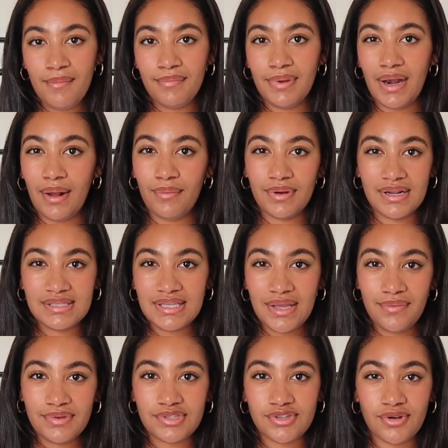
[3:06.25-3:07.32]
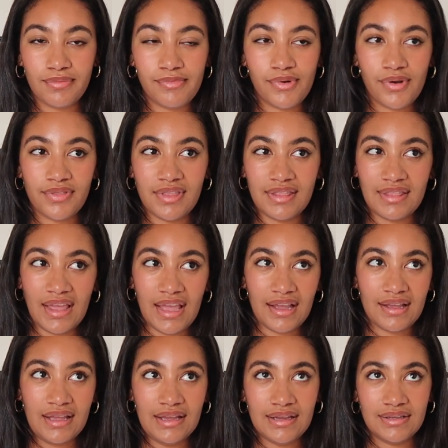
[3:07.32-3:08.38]
but I wanna say it was no more than
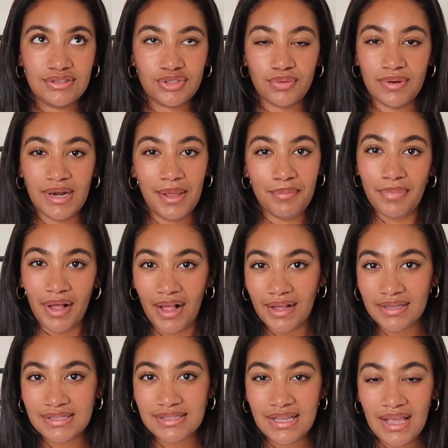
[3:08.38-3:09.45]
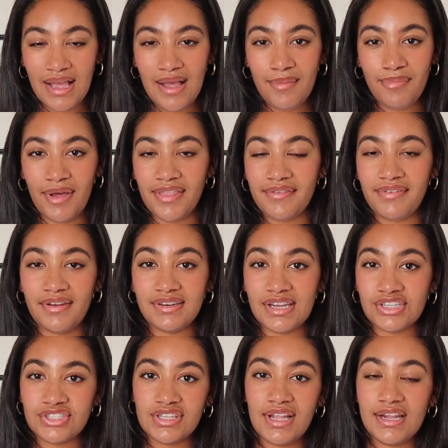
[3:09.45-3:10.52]
like 20 bucks but the
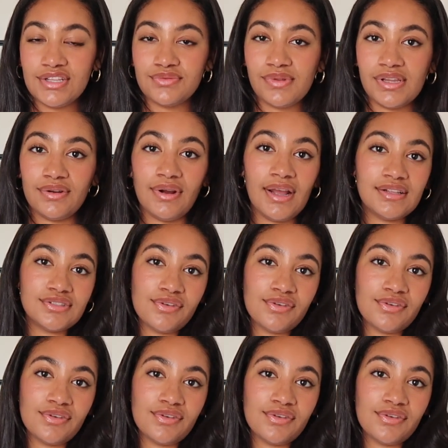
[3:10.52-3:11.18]
foundation line is really great.